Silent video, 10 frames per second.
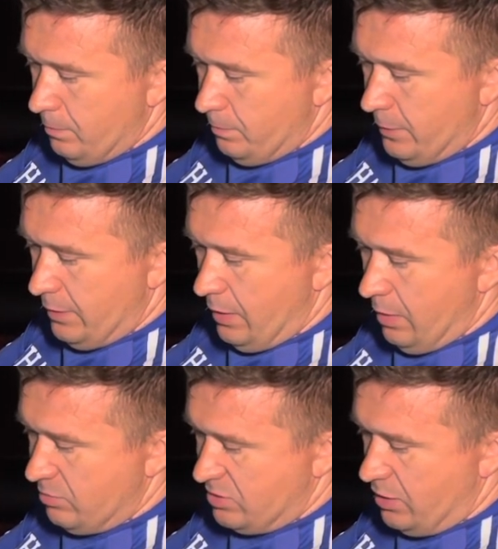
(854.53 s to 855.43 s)
But
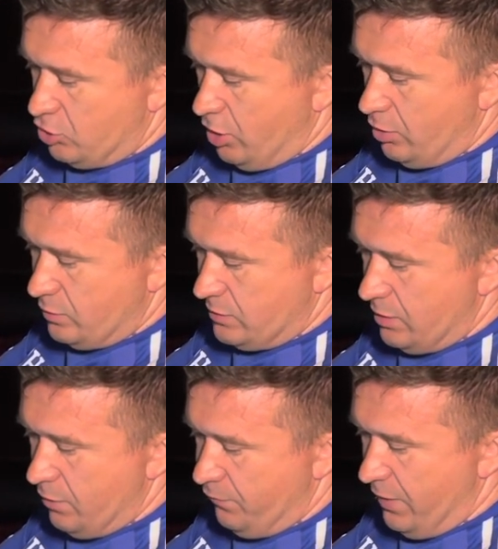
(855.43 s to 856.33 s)
I'm just gonna try to see
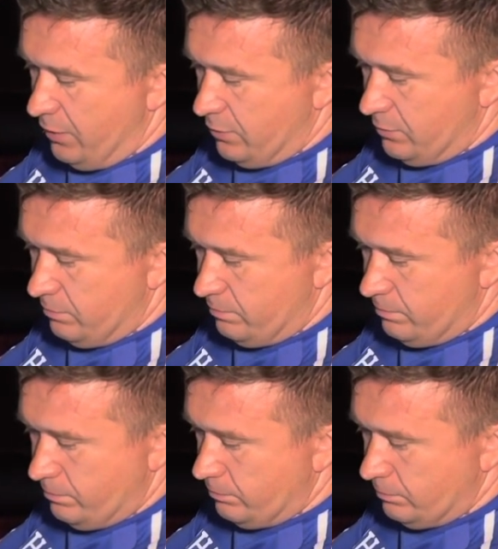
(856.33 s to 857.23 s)
if I could
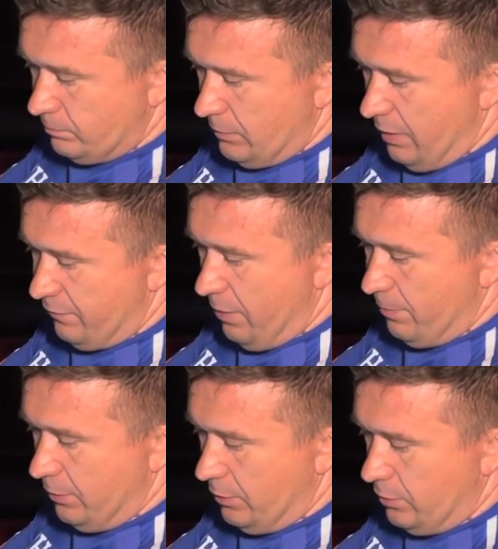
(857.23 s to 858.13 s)
have the
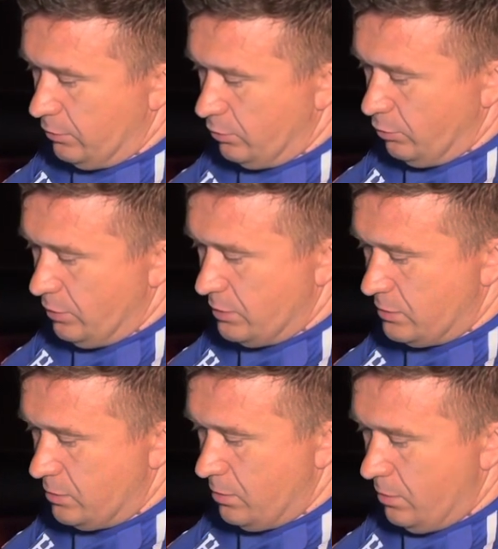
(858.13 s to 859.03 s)
ability to do this.
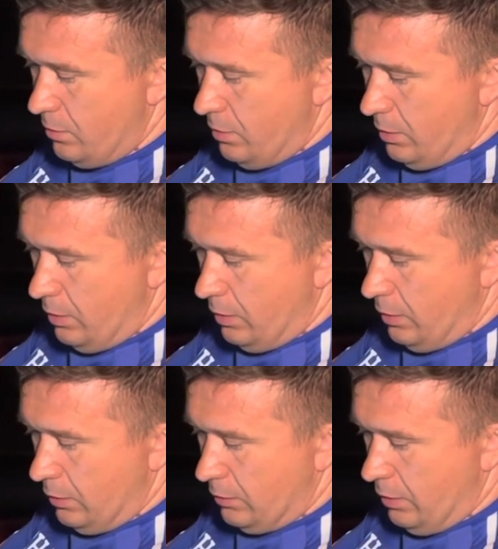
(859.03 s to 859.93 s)

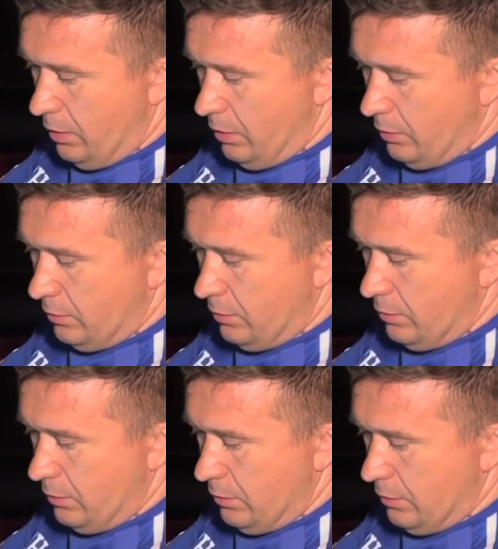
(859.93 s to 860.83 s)
And
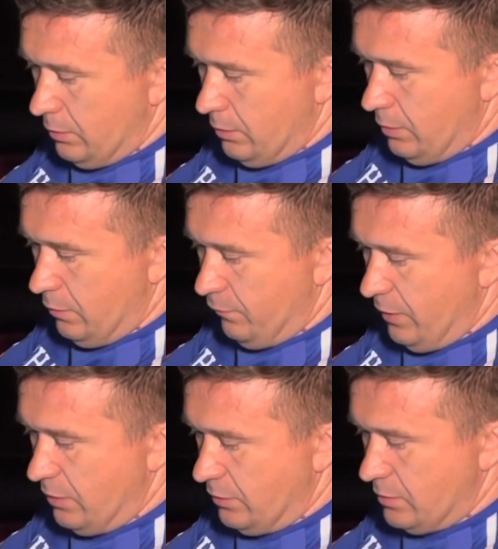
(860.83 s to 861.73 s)
if
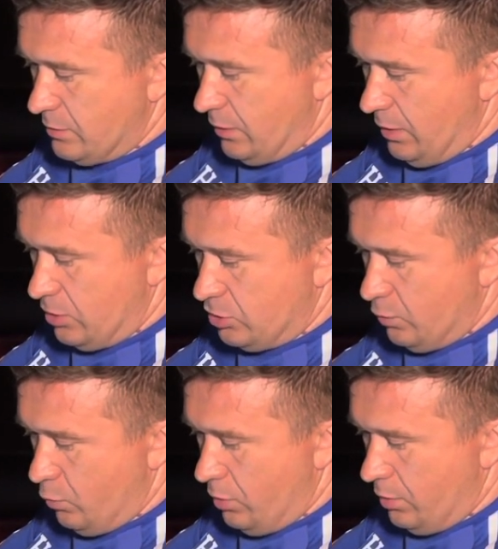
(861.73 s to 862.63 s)
anything's gonna actually
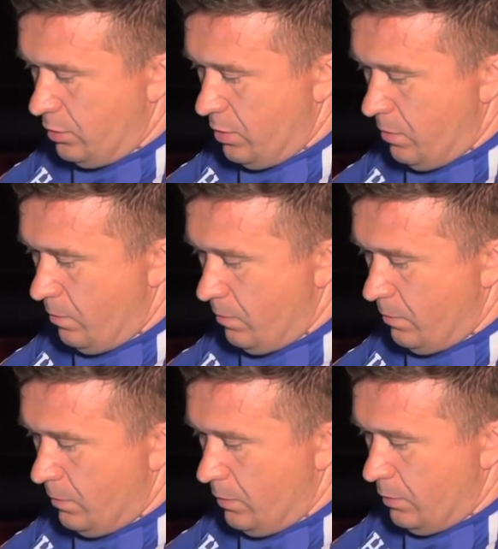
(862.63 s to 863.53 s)
work.
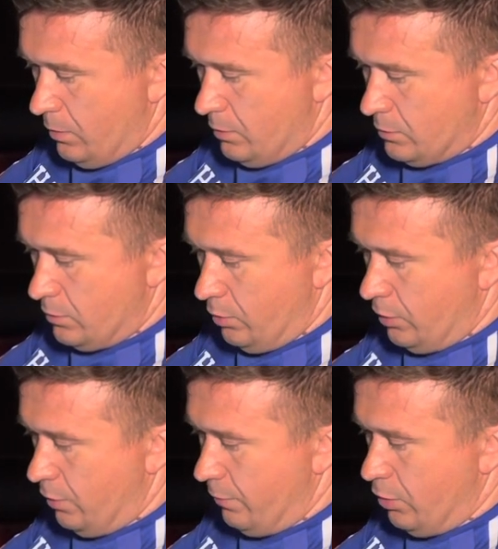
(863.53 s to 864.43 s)
So
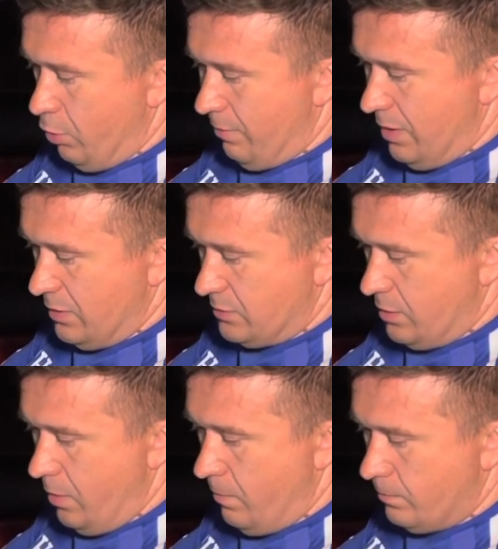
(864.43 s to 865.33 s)
here we go, Mazda.